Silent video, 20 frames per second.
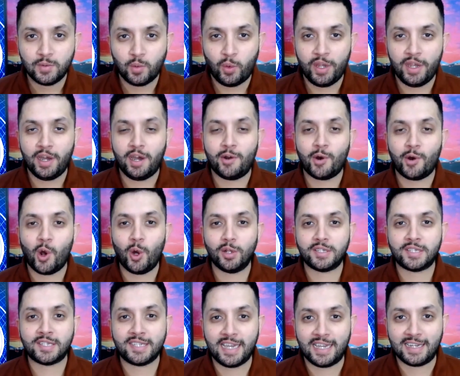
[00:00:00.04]
We are
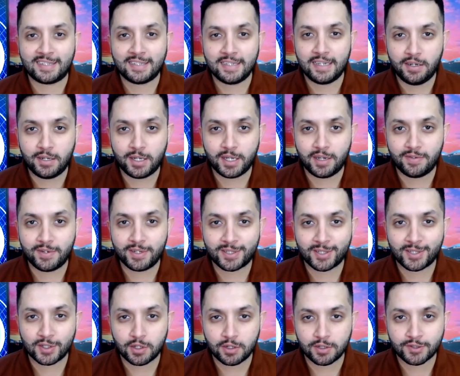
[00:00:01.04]
all set. India
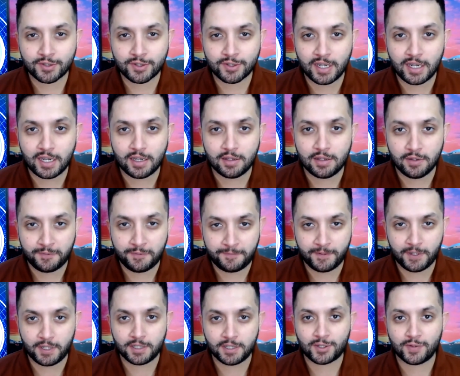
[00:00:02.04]
versus Australia, the
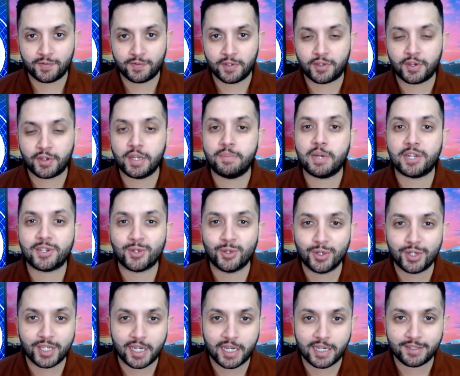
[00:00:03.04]
first of the three match
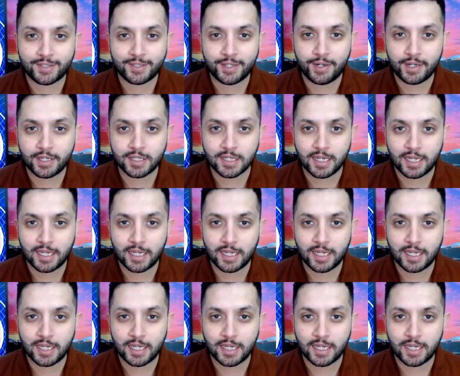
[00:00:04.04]
ODI series.